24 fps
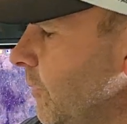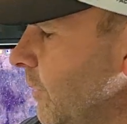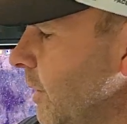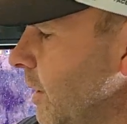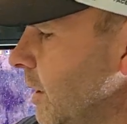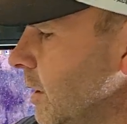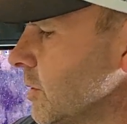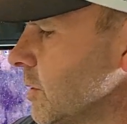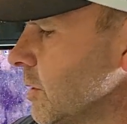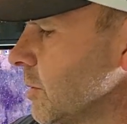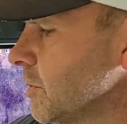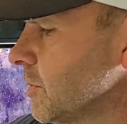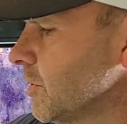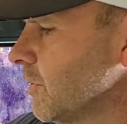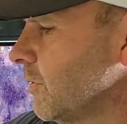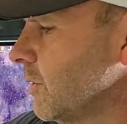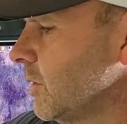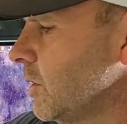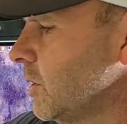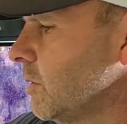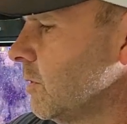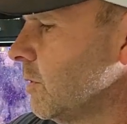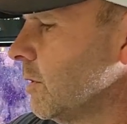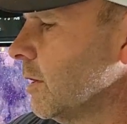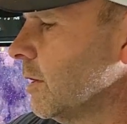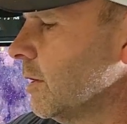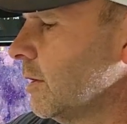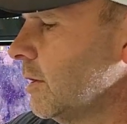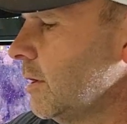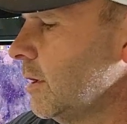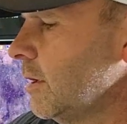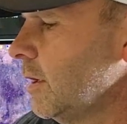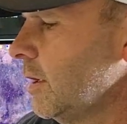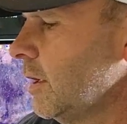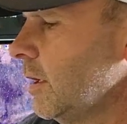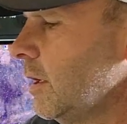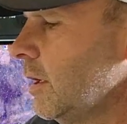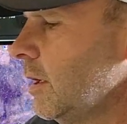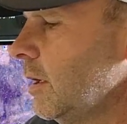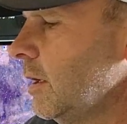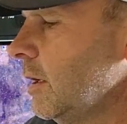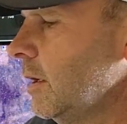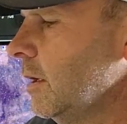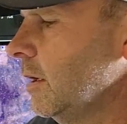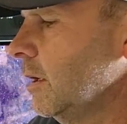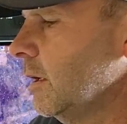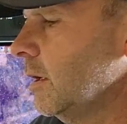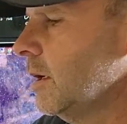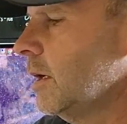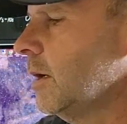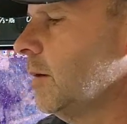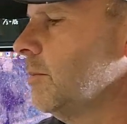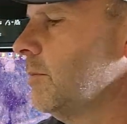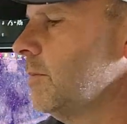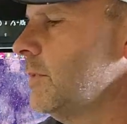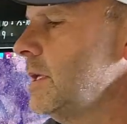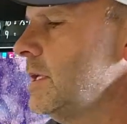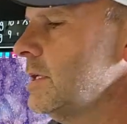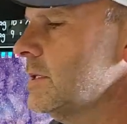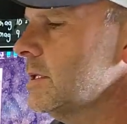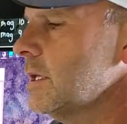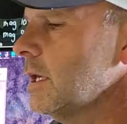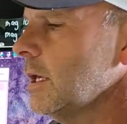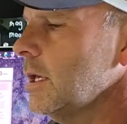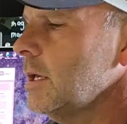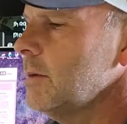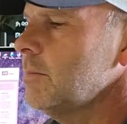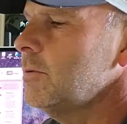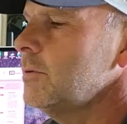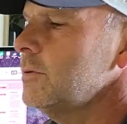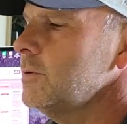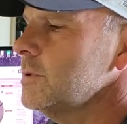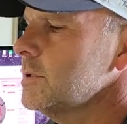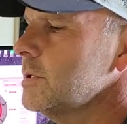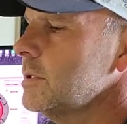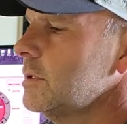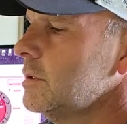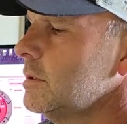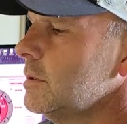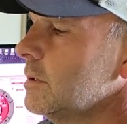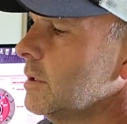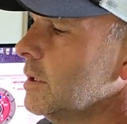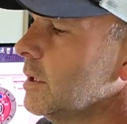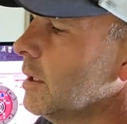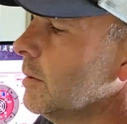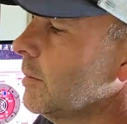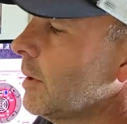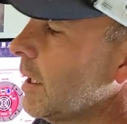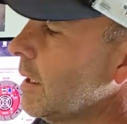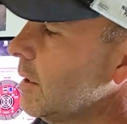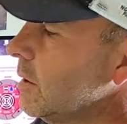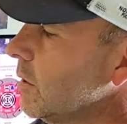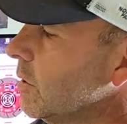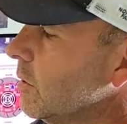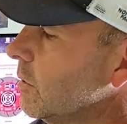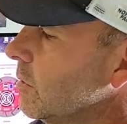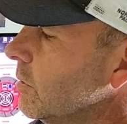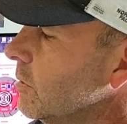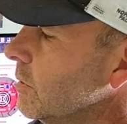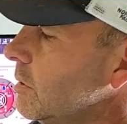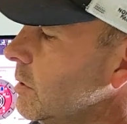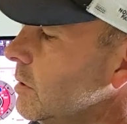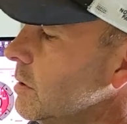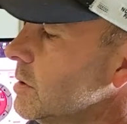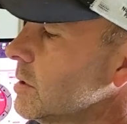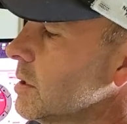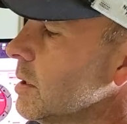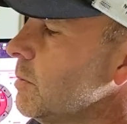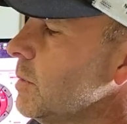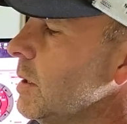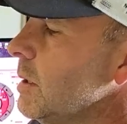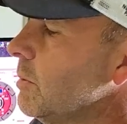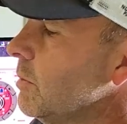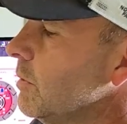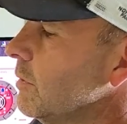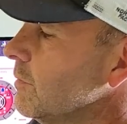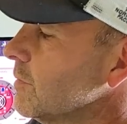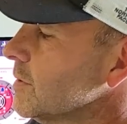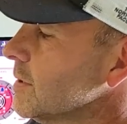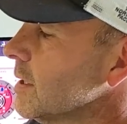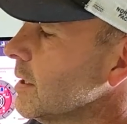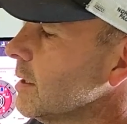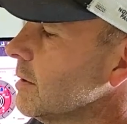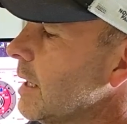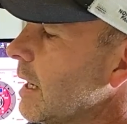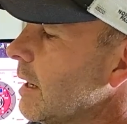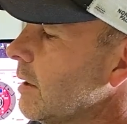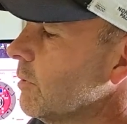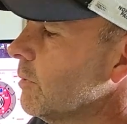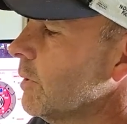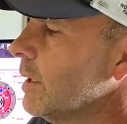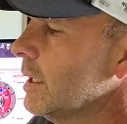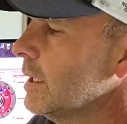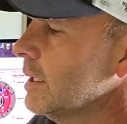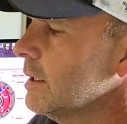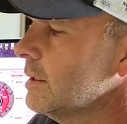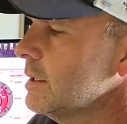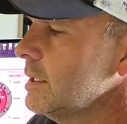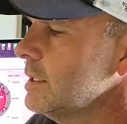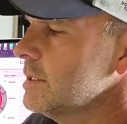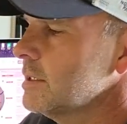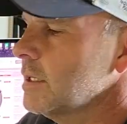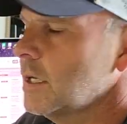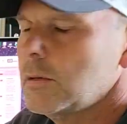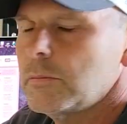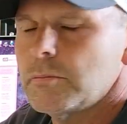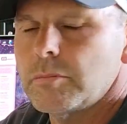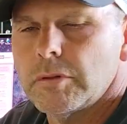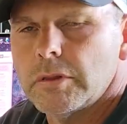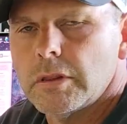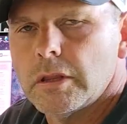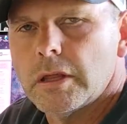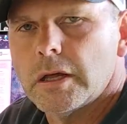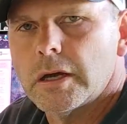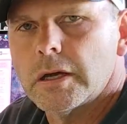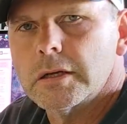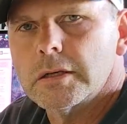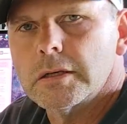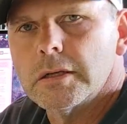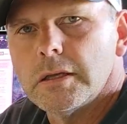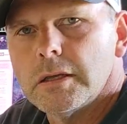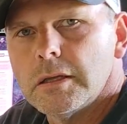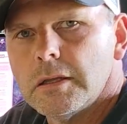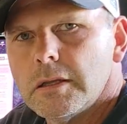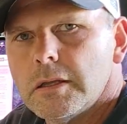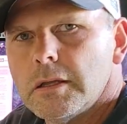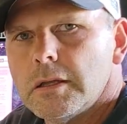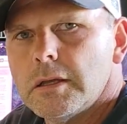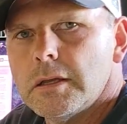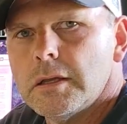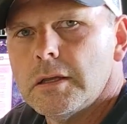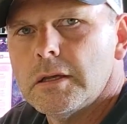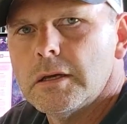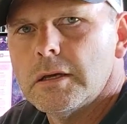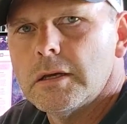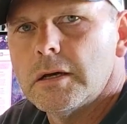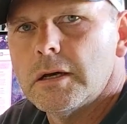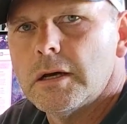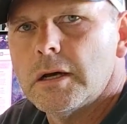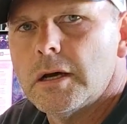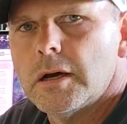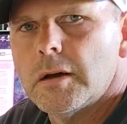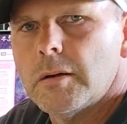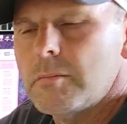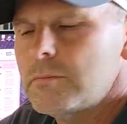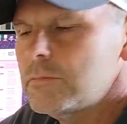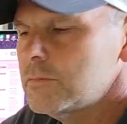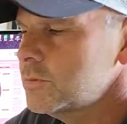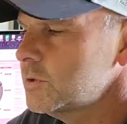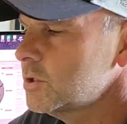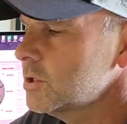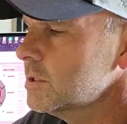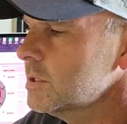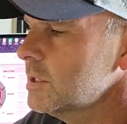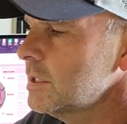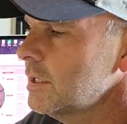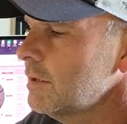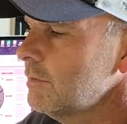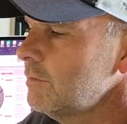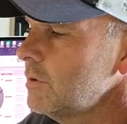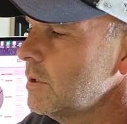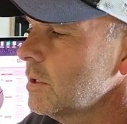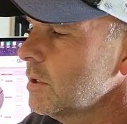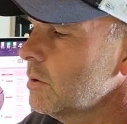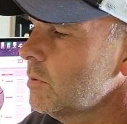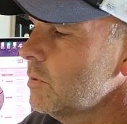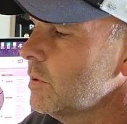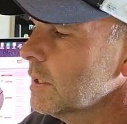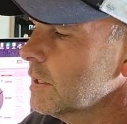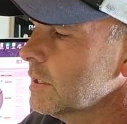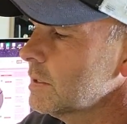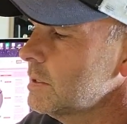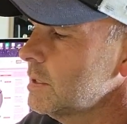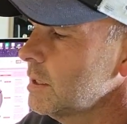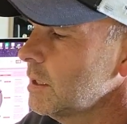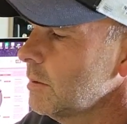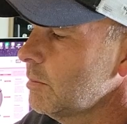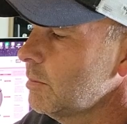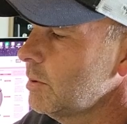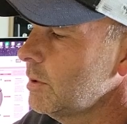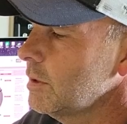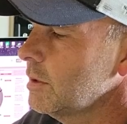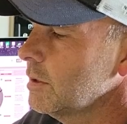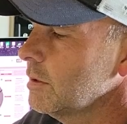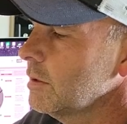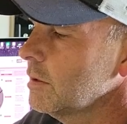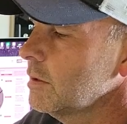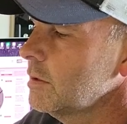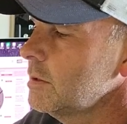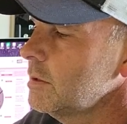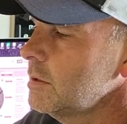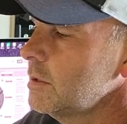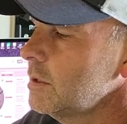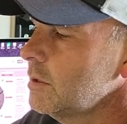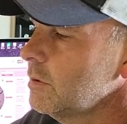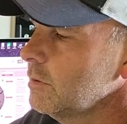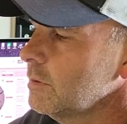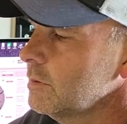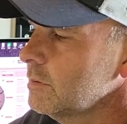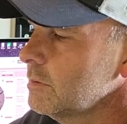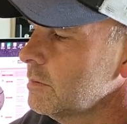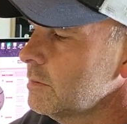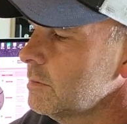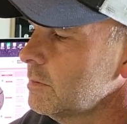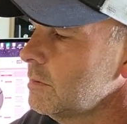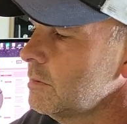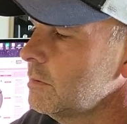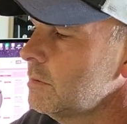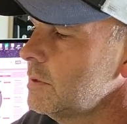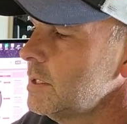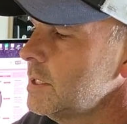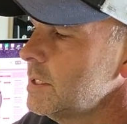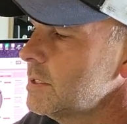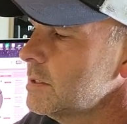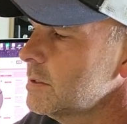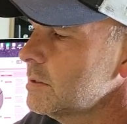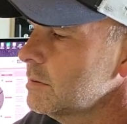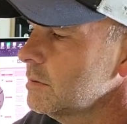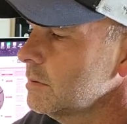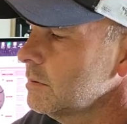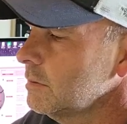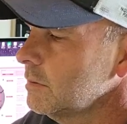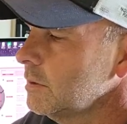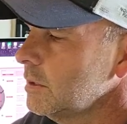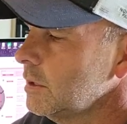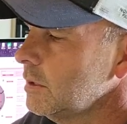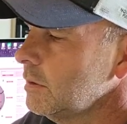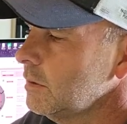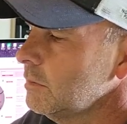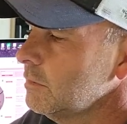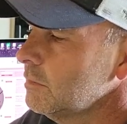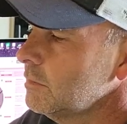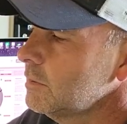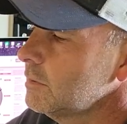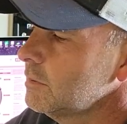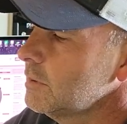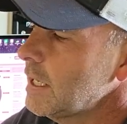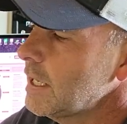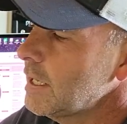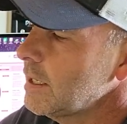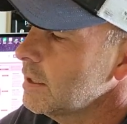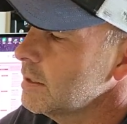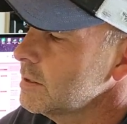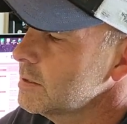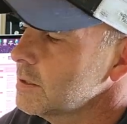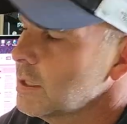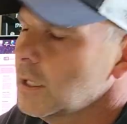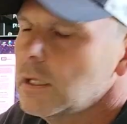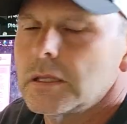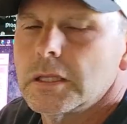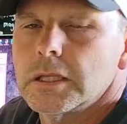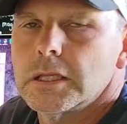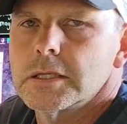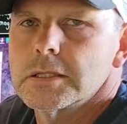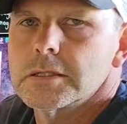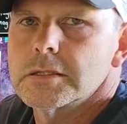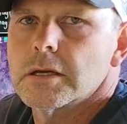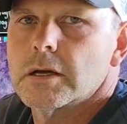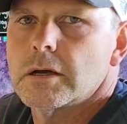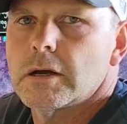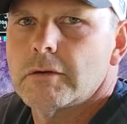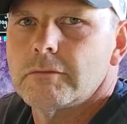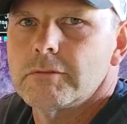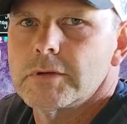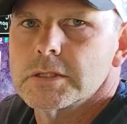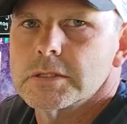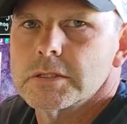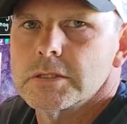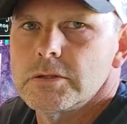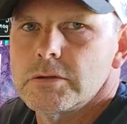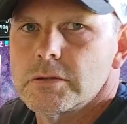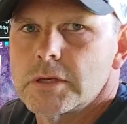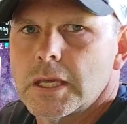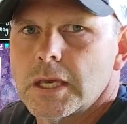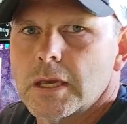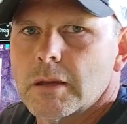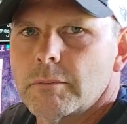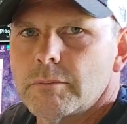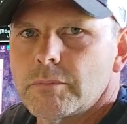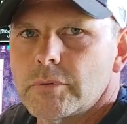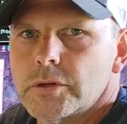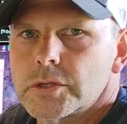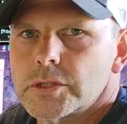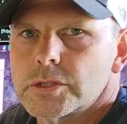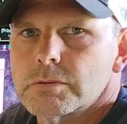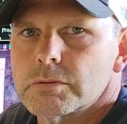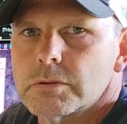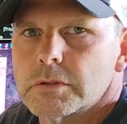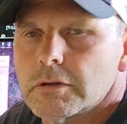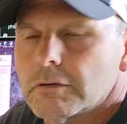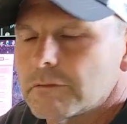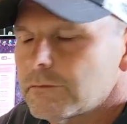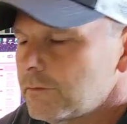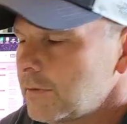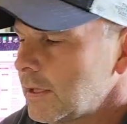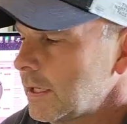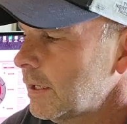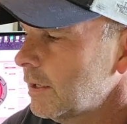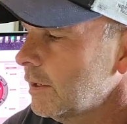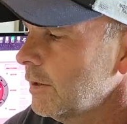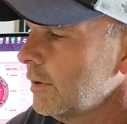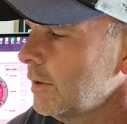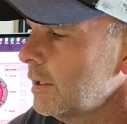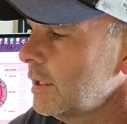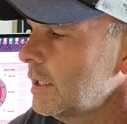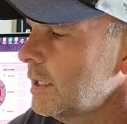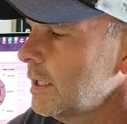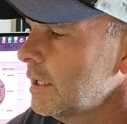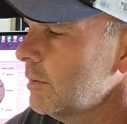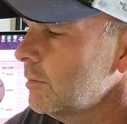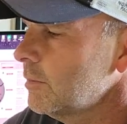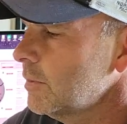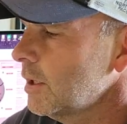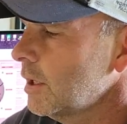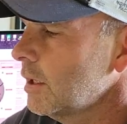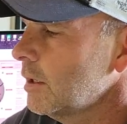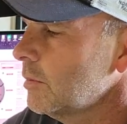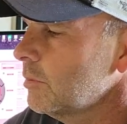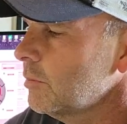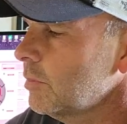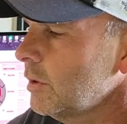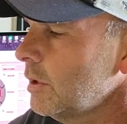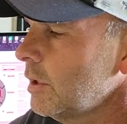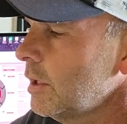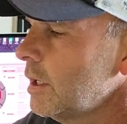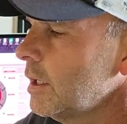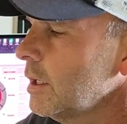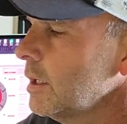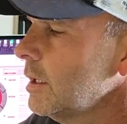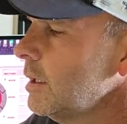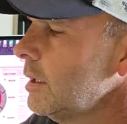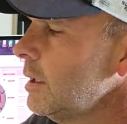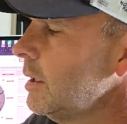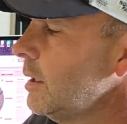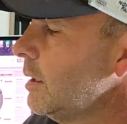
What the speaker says: in terms of the unit. These cables, I know some people have said, how do I get these unplugged? Just to give you a quick tip here, you know, these little heads on these, obviously you can't push with your finger and get them to unplug.